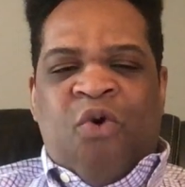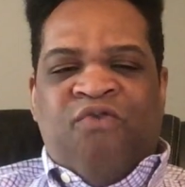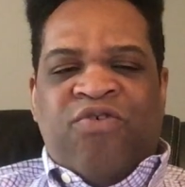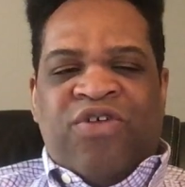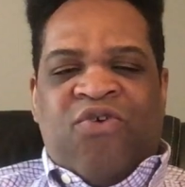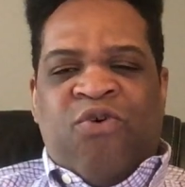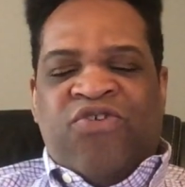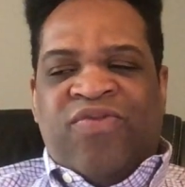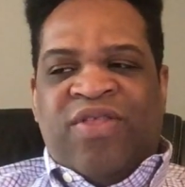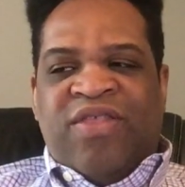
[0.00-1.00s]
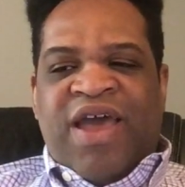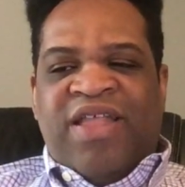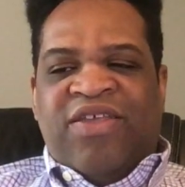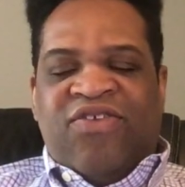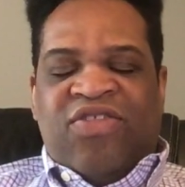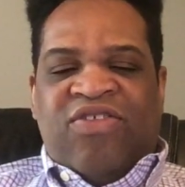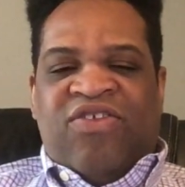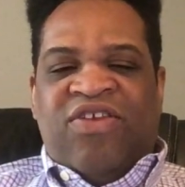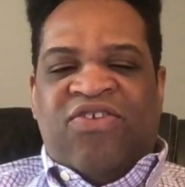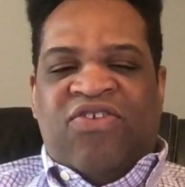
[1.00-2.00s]
over the course of the 90s, the
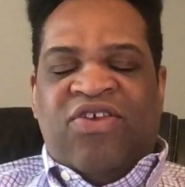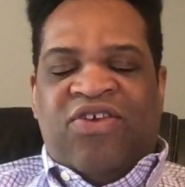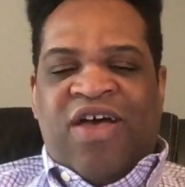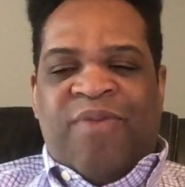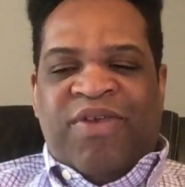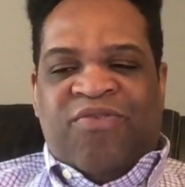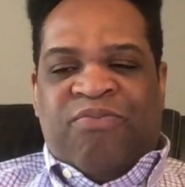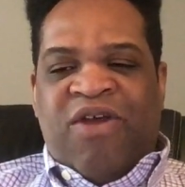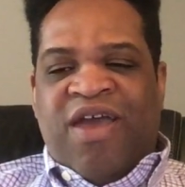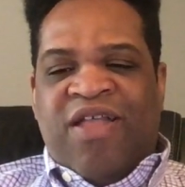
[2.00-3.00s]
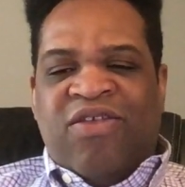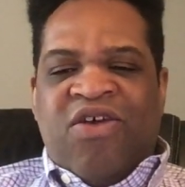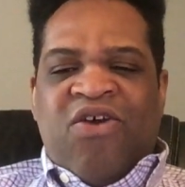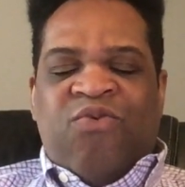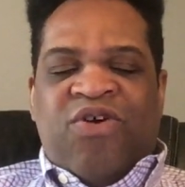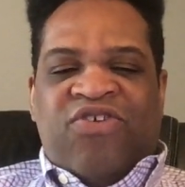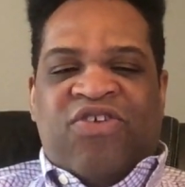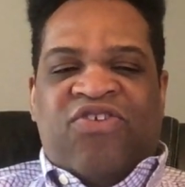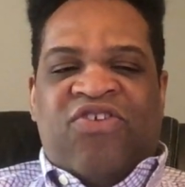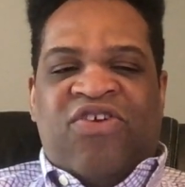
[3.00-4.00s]
DC Comics brand was
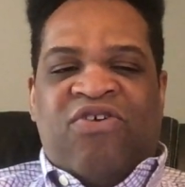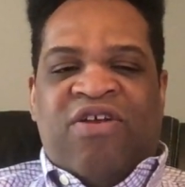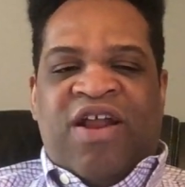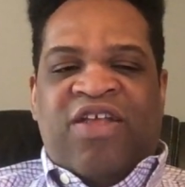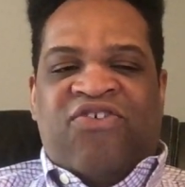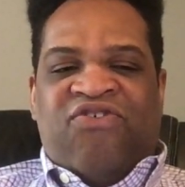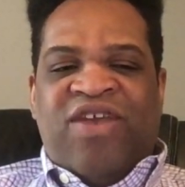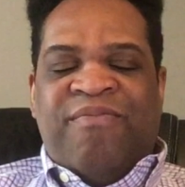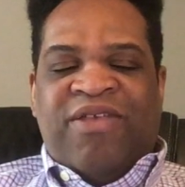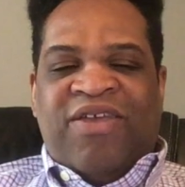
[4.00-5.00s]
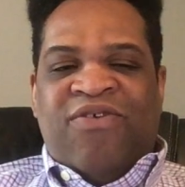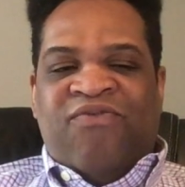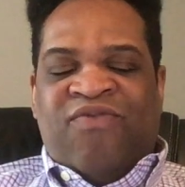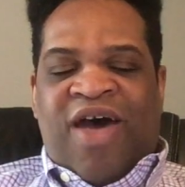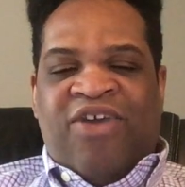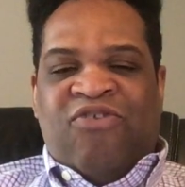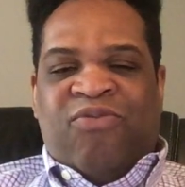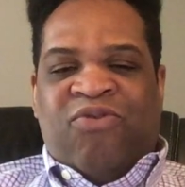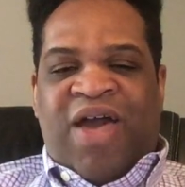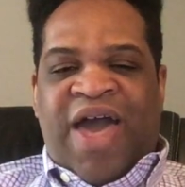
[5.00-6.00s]
considered an extremely
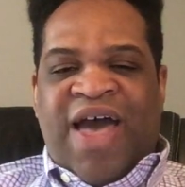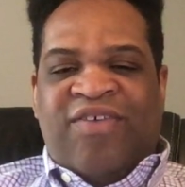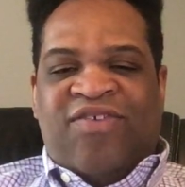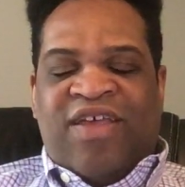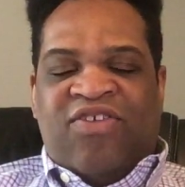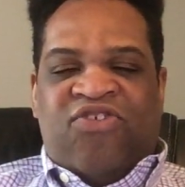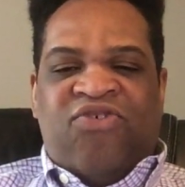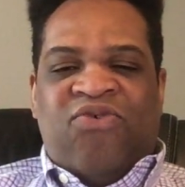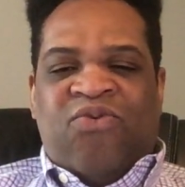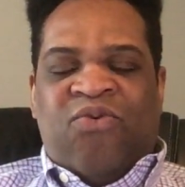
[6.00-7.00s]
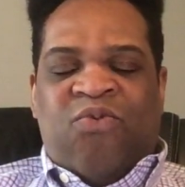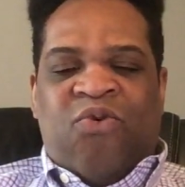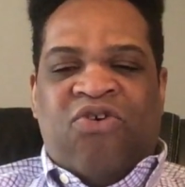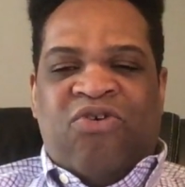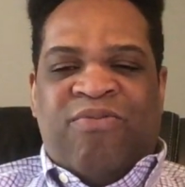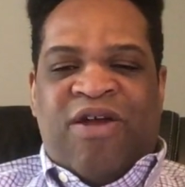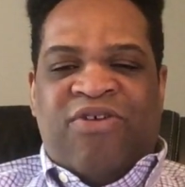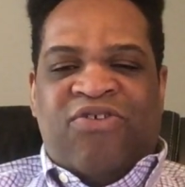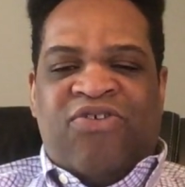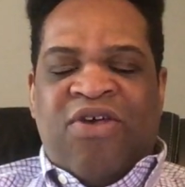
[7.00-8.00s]
valuable asset to Warner
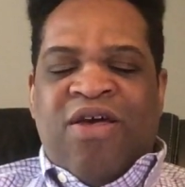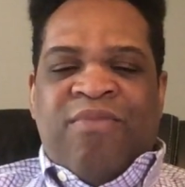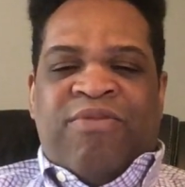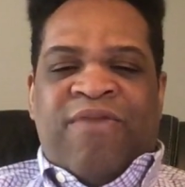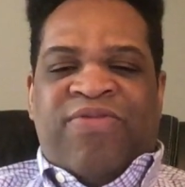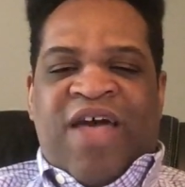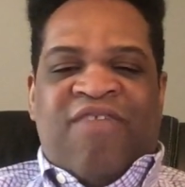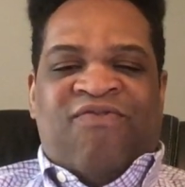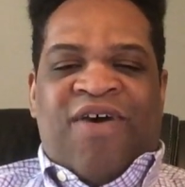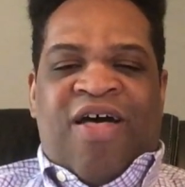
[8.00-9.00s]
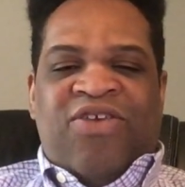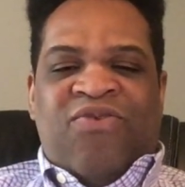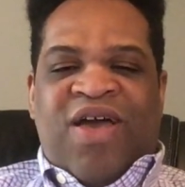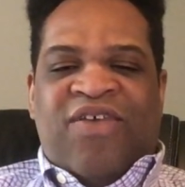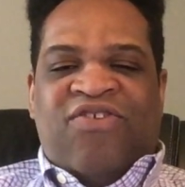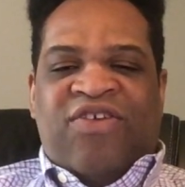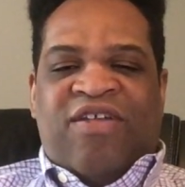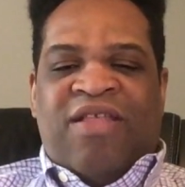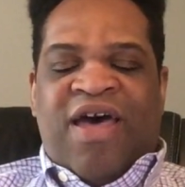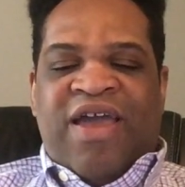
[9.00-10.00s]
Brothers, but that value has
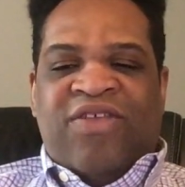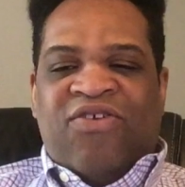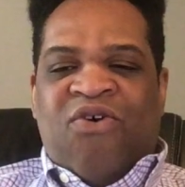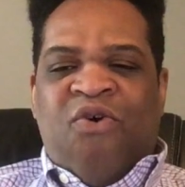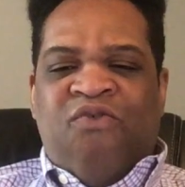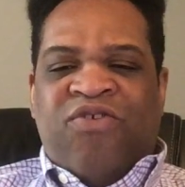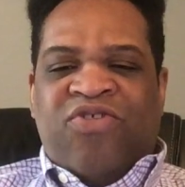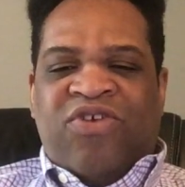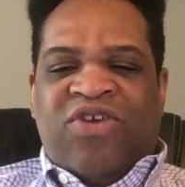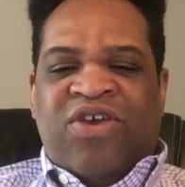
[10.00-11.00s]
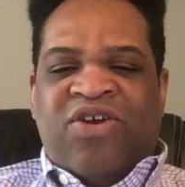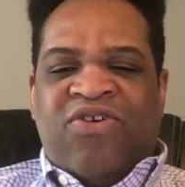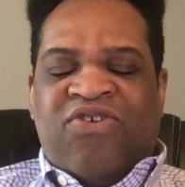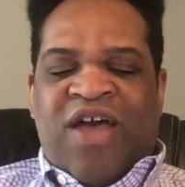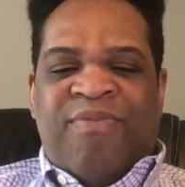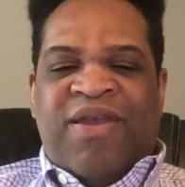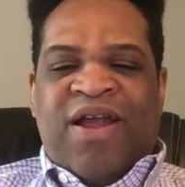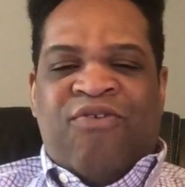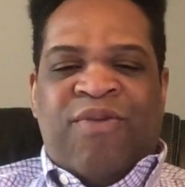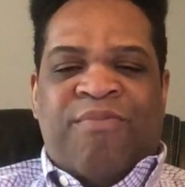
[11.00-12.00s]
declined over the years. I mean,
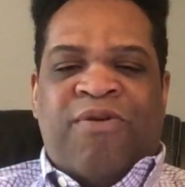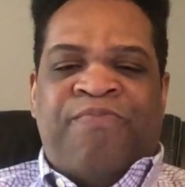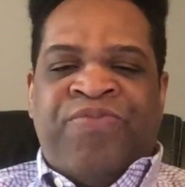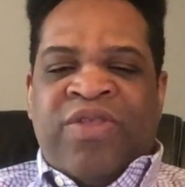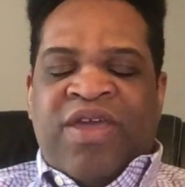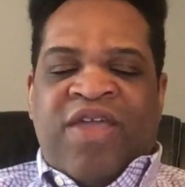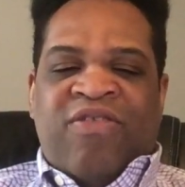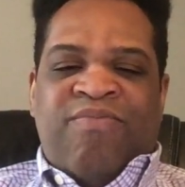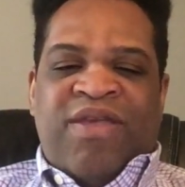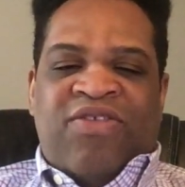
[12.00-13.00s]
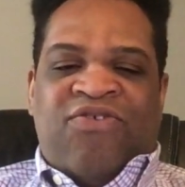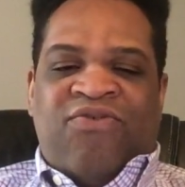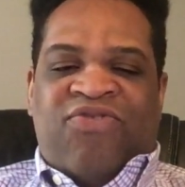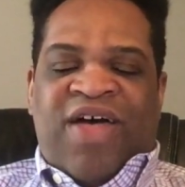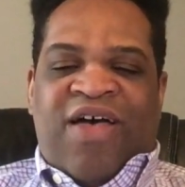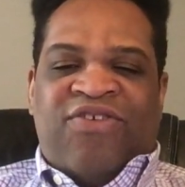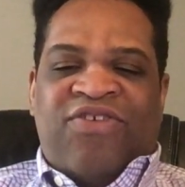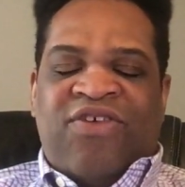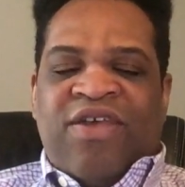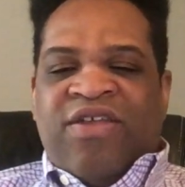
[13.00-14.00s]
I remember in the mid
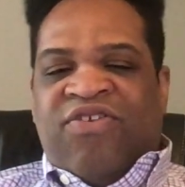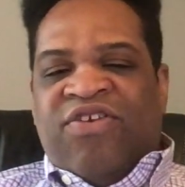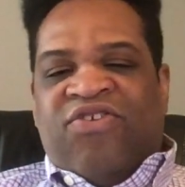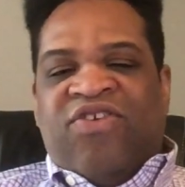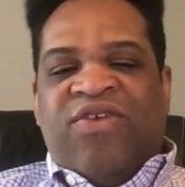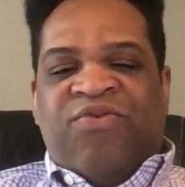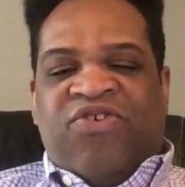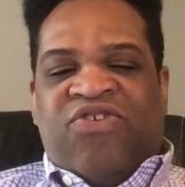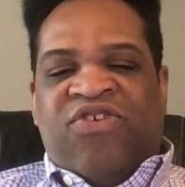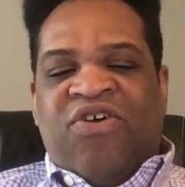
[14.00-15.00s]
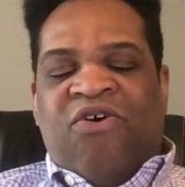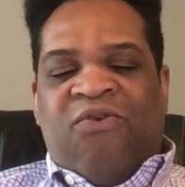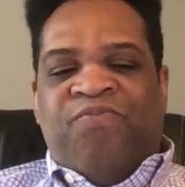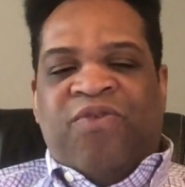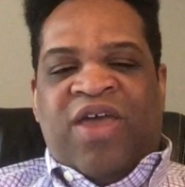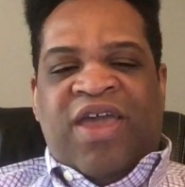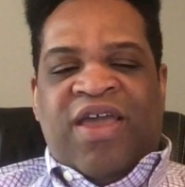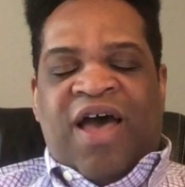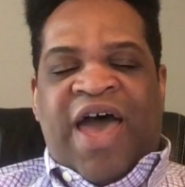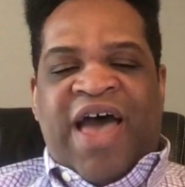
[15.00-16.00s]
2000s, DC was still
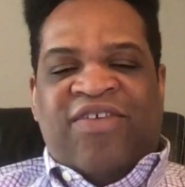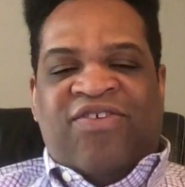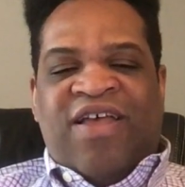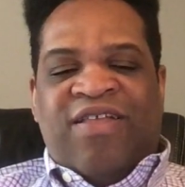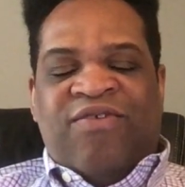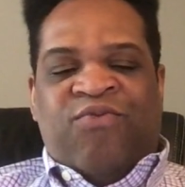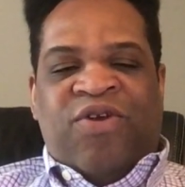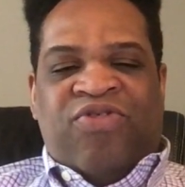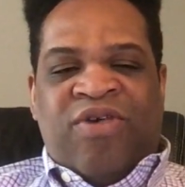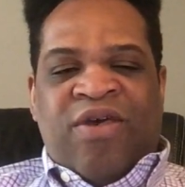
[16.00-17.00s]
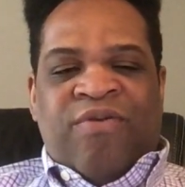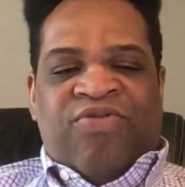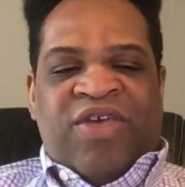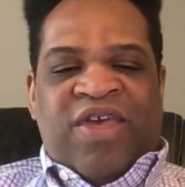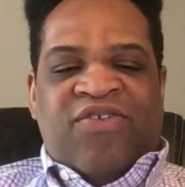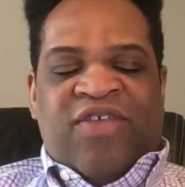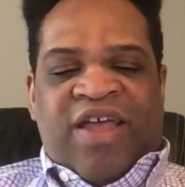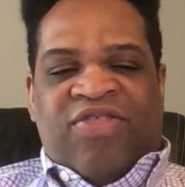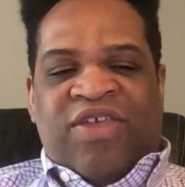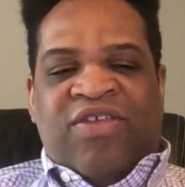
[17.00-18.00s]
a asset with things
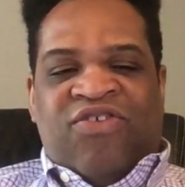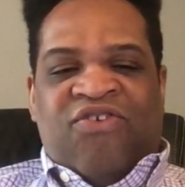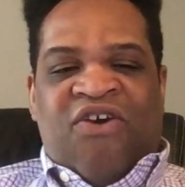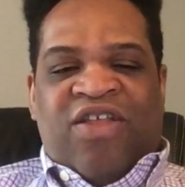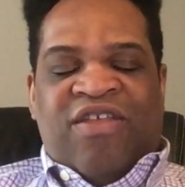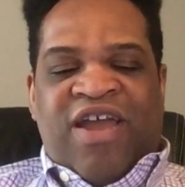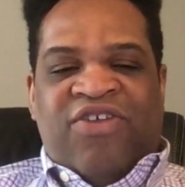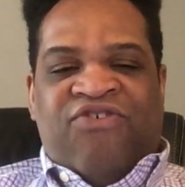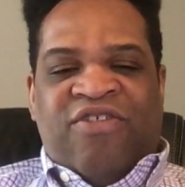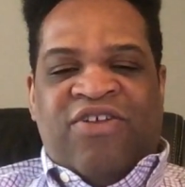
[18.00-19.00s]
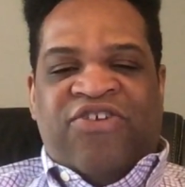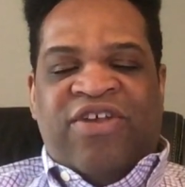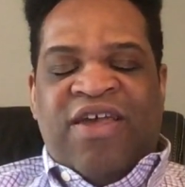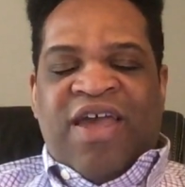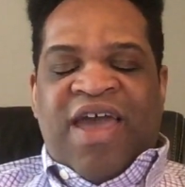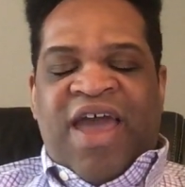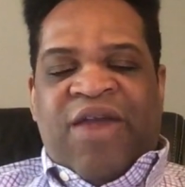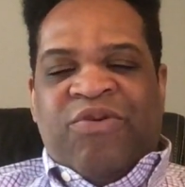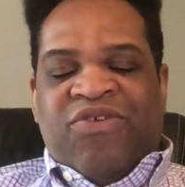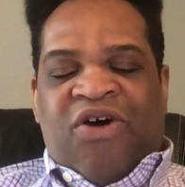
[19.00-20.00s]
like the Dark Knight trilogy, and
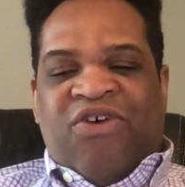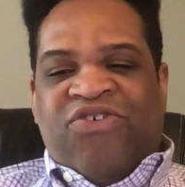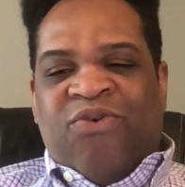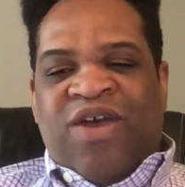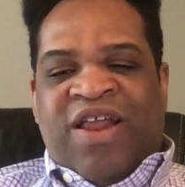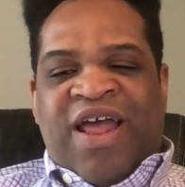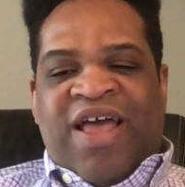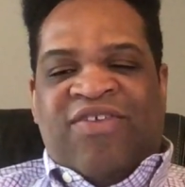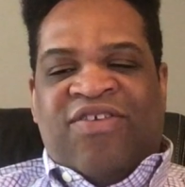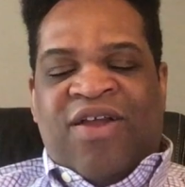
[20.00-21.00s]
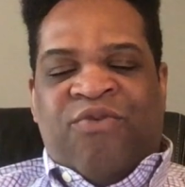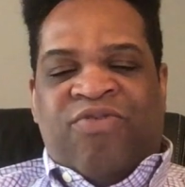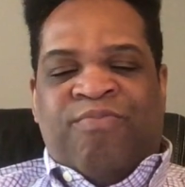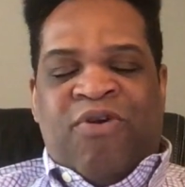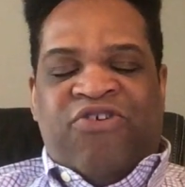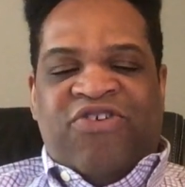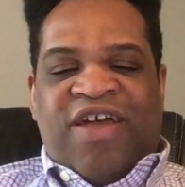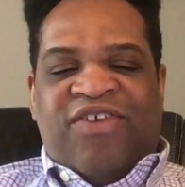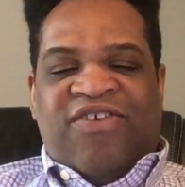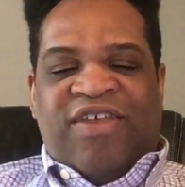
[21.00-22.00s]
it was also an asset with
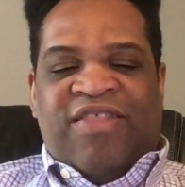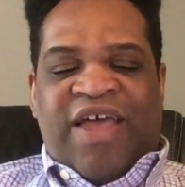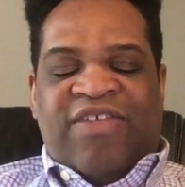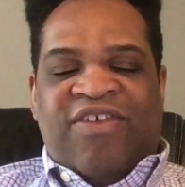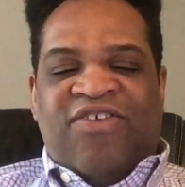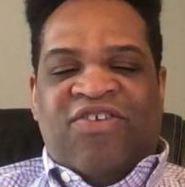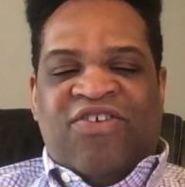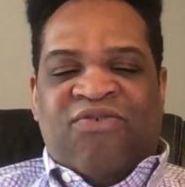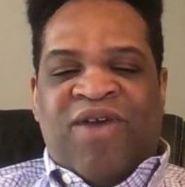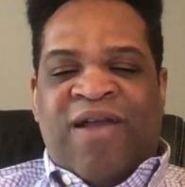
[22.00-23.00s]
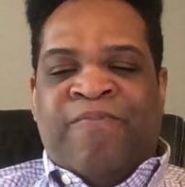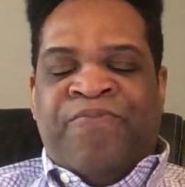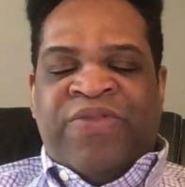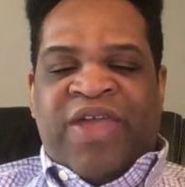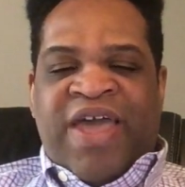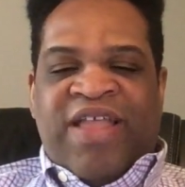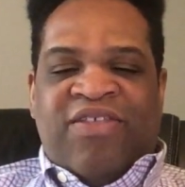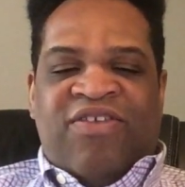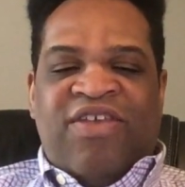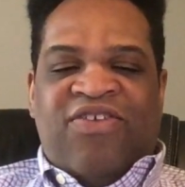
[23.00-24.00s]
merchandising like DC Direct
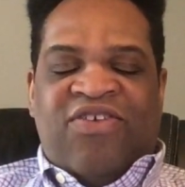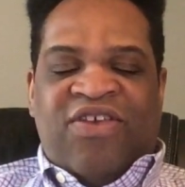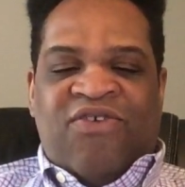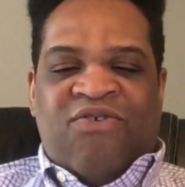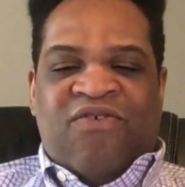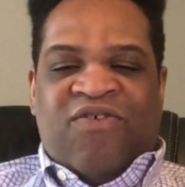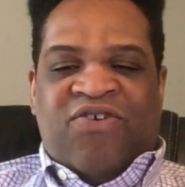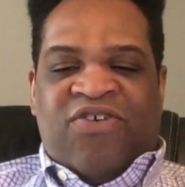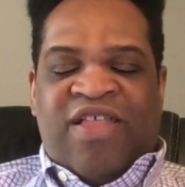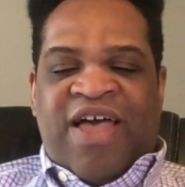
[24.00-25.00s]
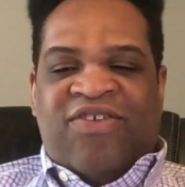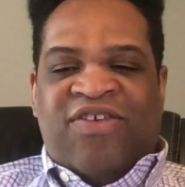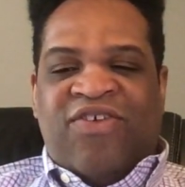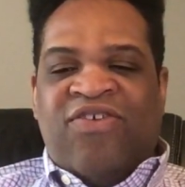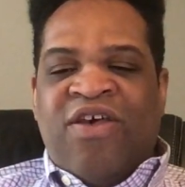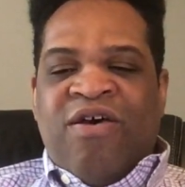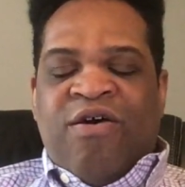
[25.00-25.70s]
and DC Universe Classics.